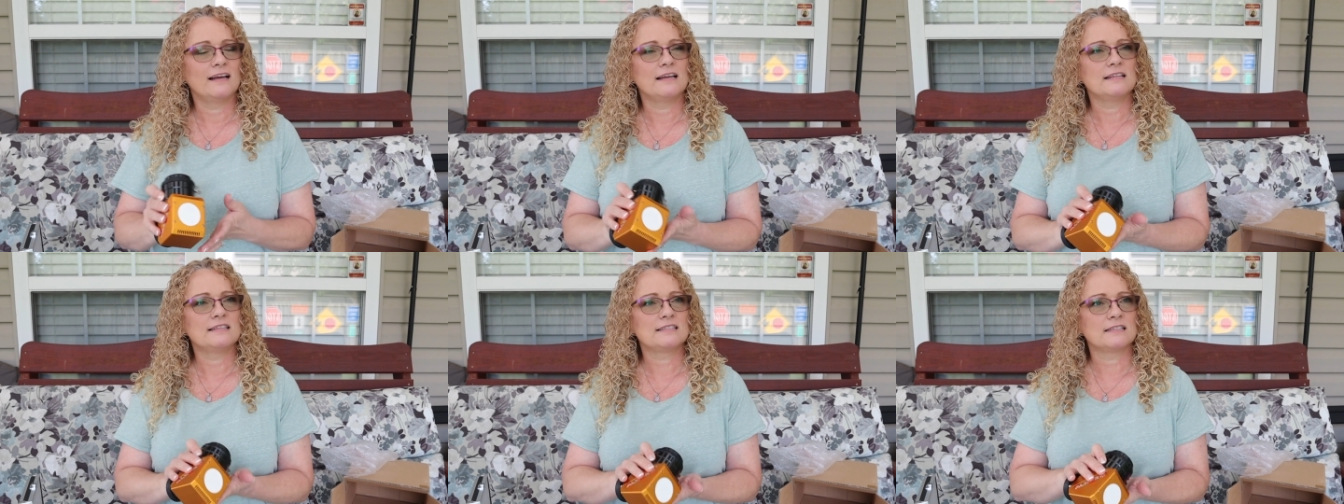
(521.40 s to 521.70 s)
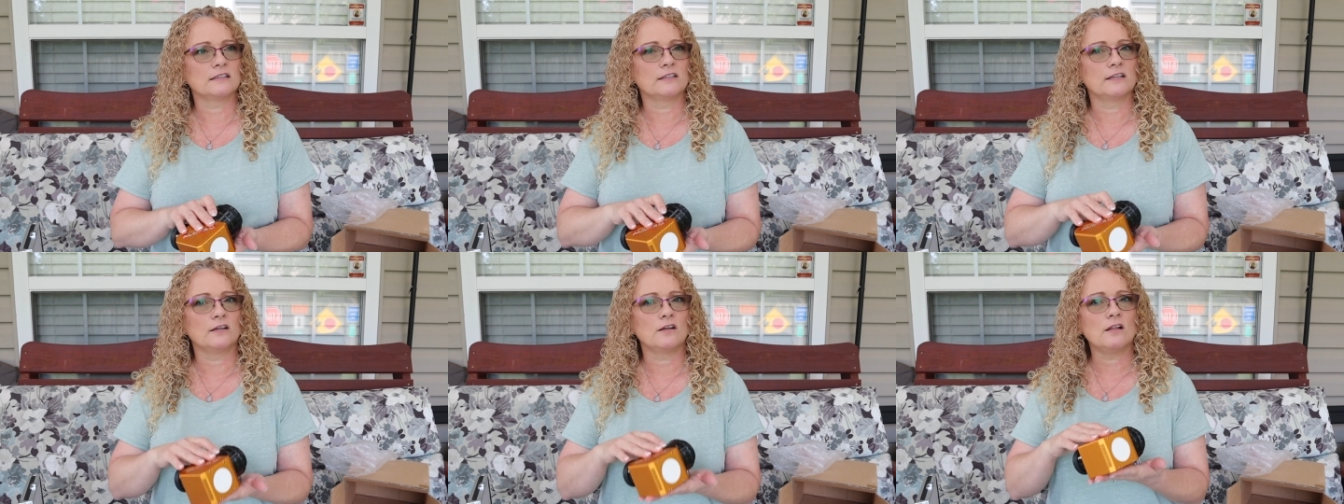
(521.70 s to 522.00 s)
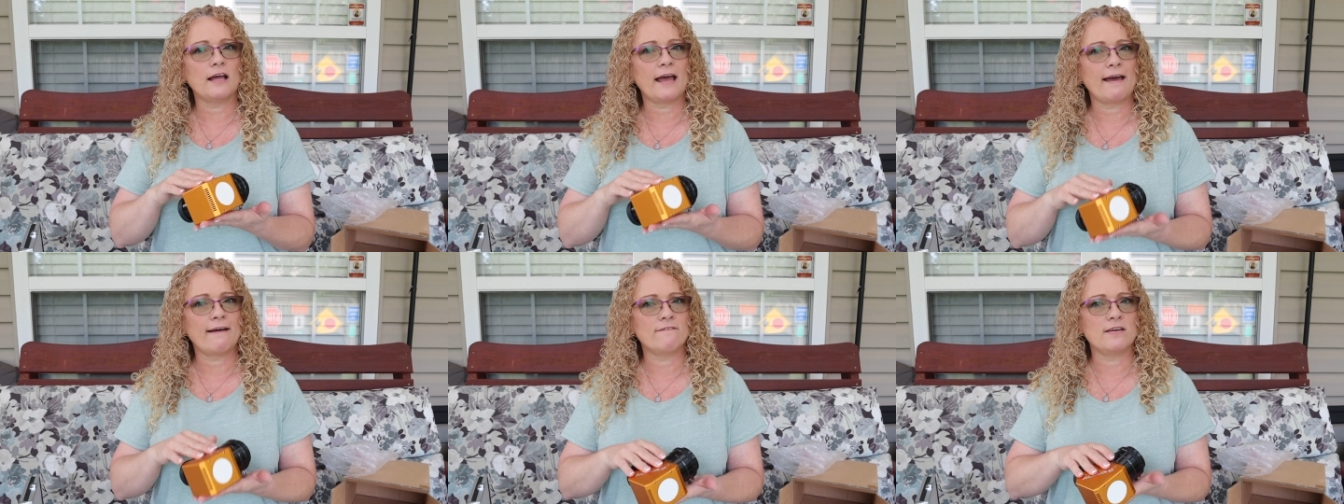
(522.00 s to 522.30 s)
It's a
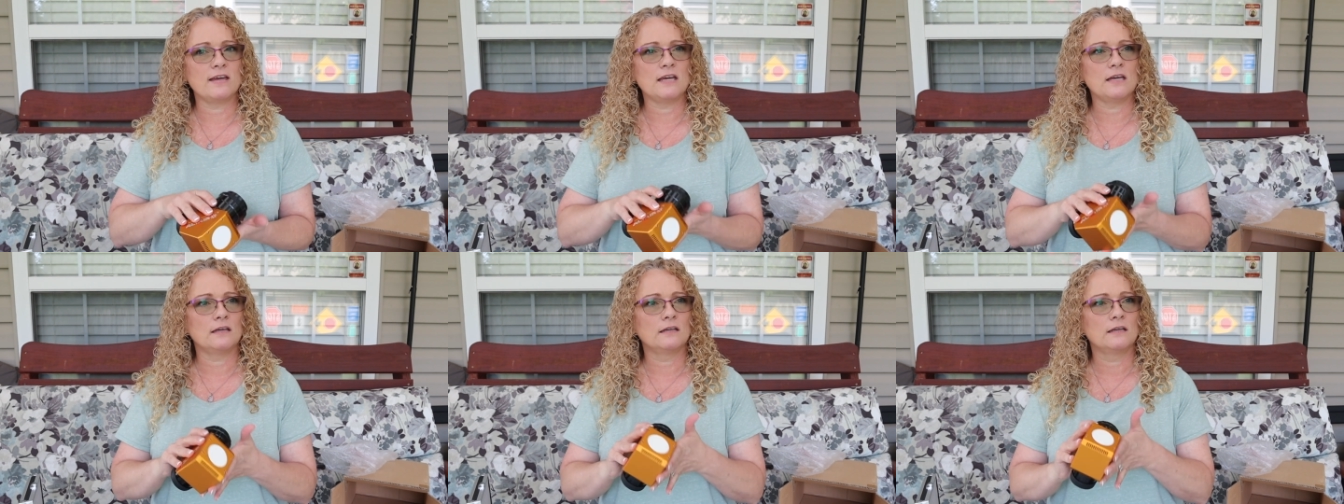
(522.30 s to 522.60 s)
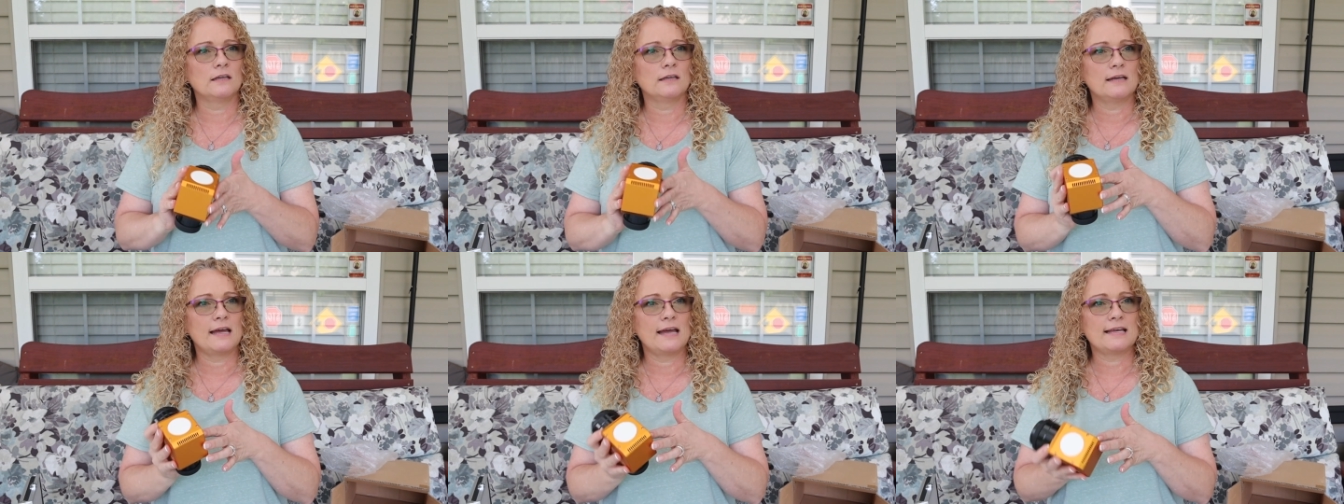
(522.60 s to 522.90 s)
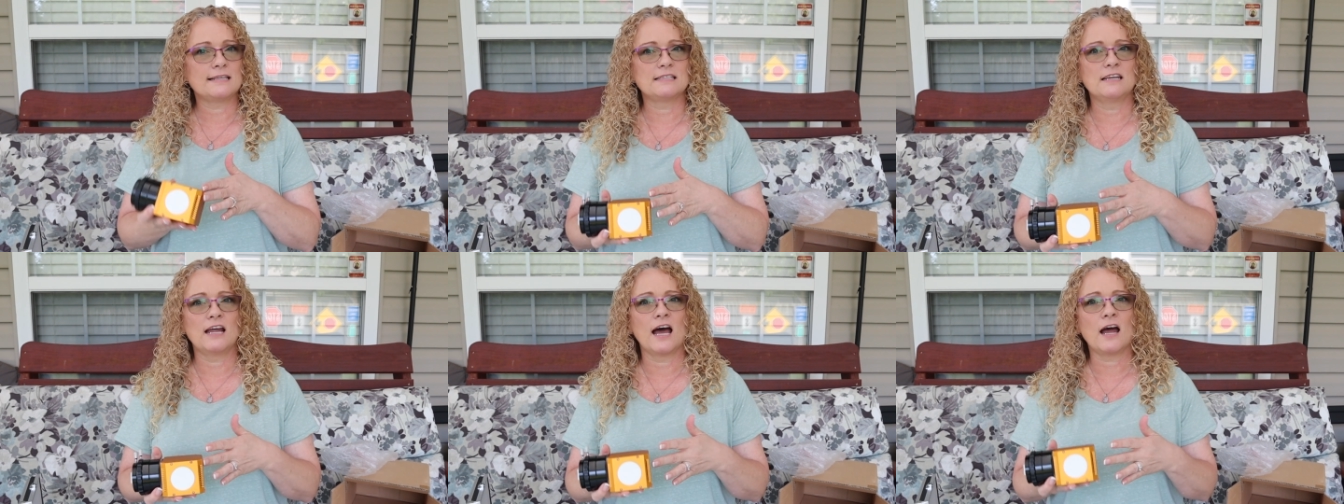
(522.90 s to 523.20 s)
little heavy.
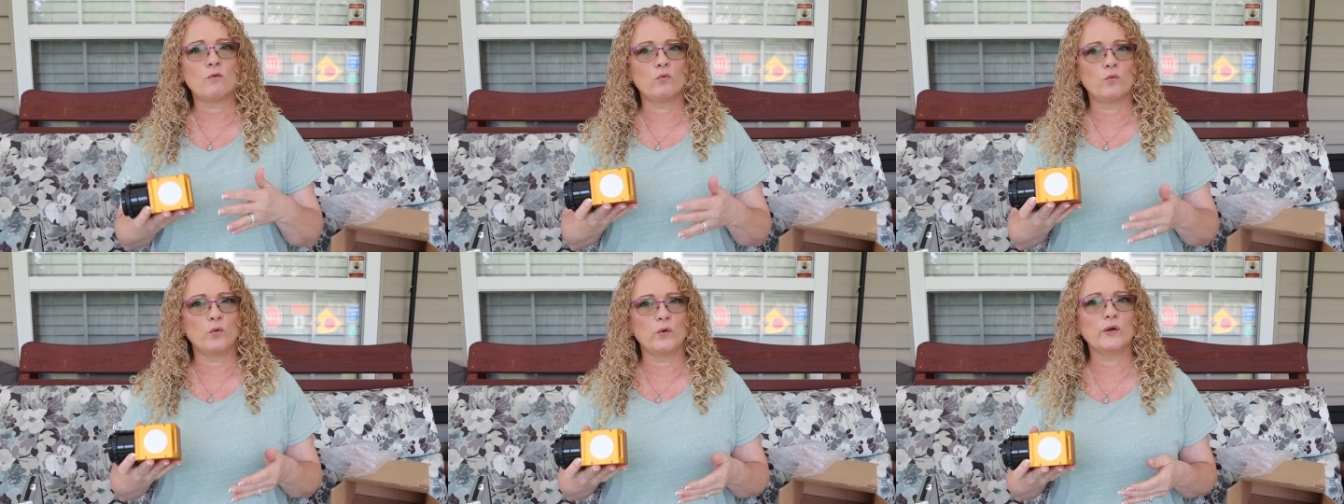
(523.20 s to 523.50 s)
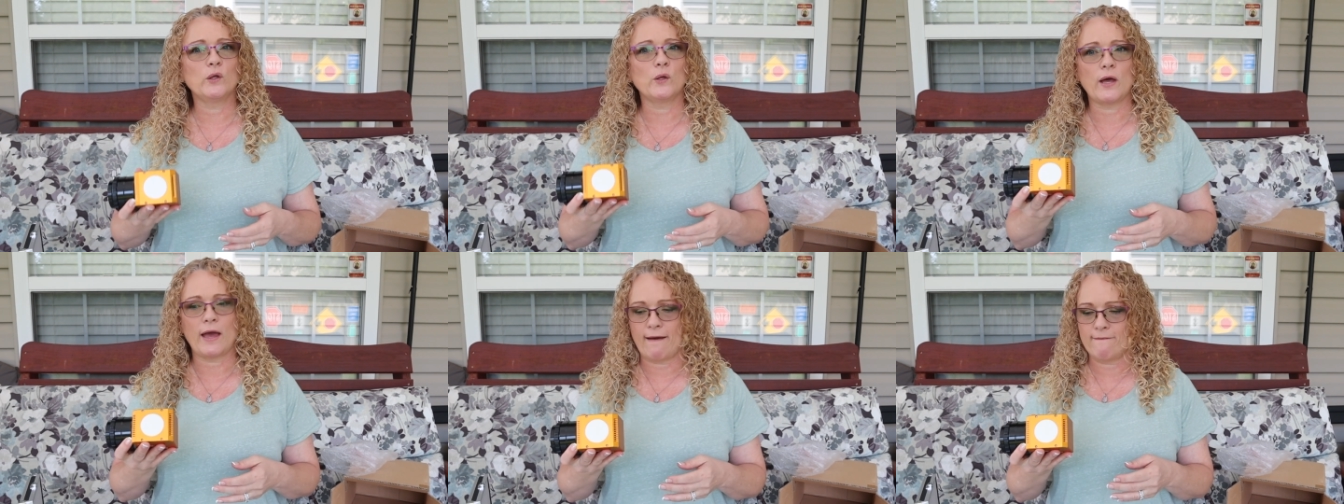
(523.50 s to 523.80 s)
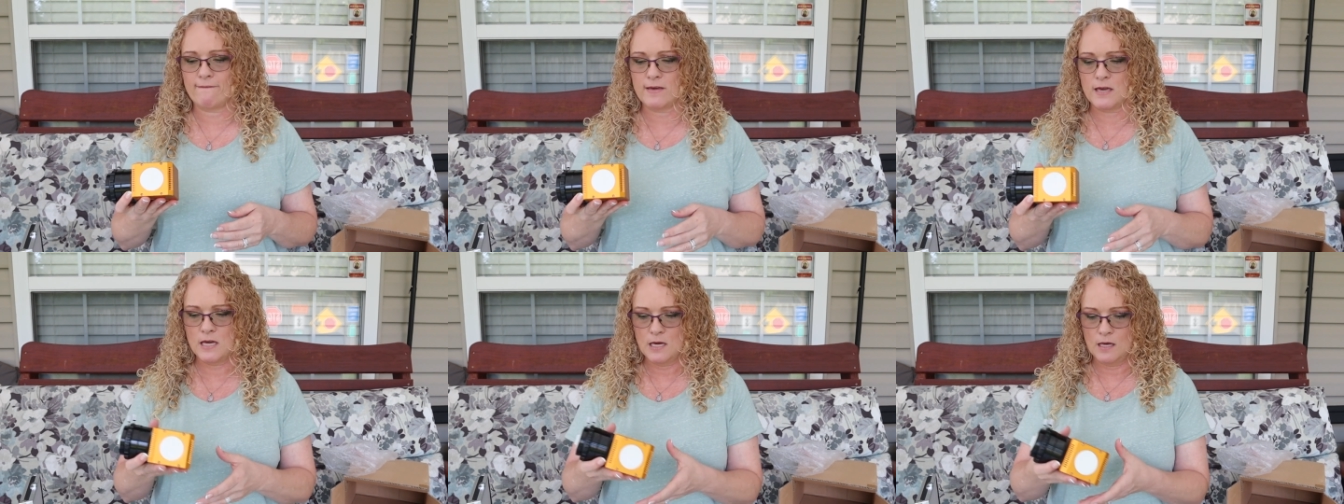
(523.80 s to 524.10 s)
It's not real
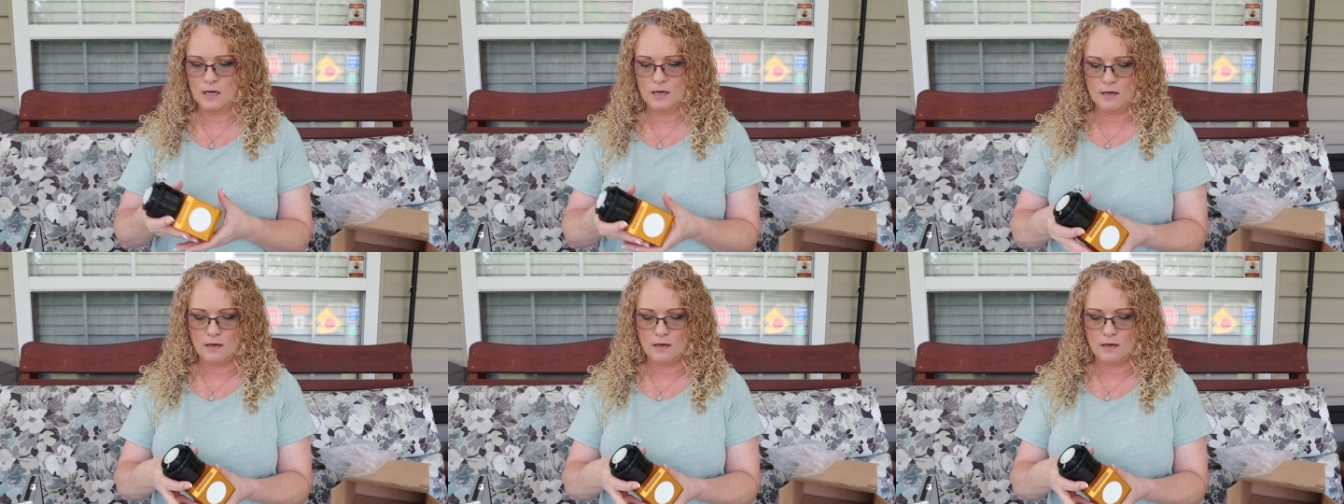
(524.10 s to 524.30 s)
heavy.